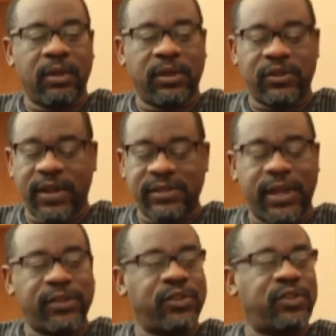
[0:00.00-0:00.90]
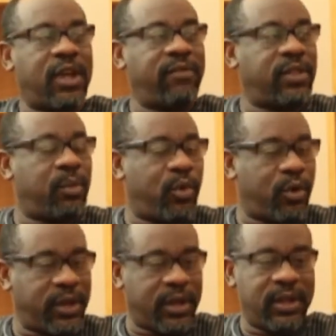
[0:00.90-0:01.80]
the transactions you have at the
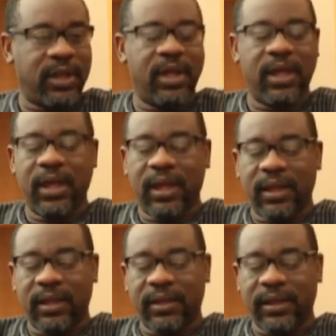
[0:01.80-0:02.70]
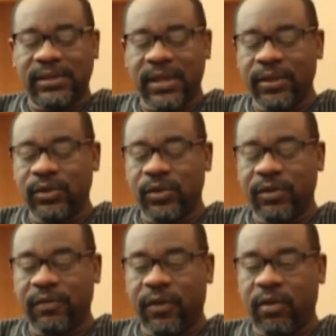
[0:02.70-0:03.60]
border, they tend to
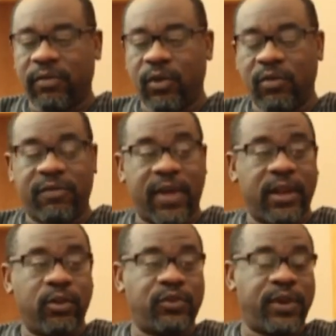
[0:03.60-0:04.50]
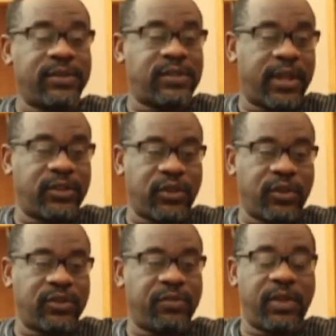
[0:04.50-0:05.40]
involve low-value
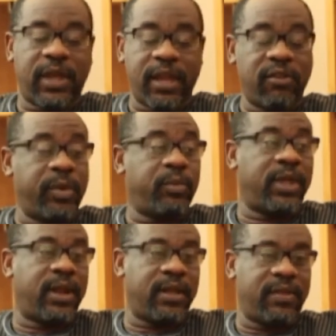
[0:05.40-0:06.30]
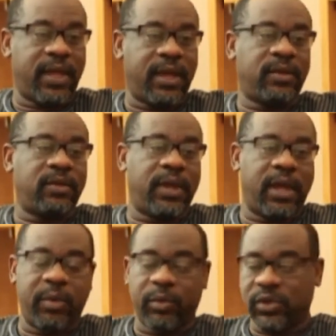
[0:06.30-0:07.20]
transactions for the kind of people that are there. You hear
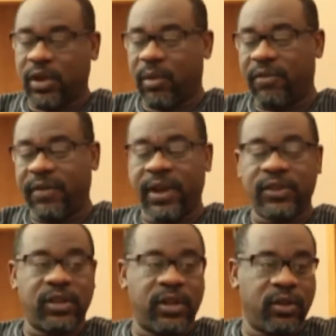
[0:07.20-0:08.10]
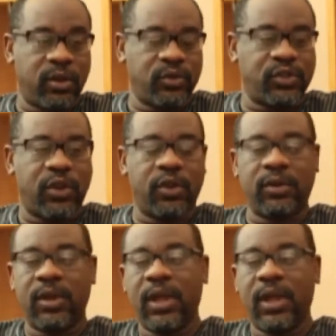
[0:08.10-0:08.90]
people talk about financial inclusion,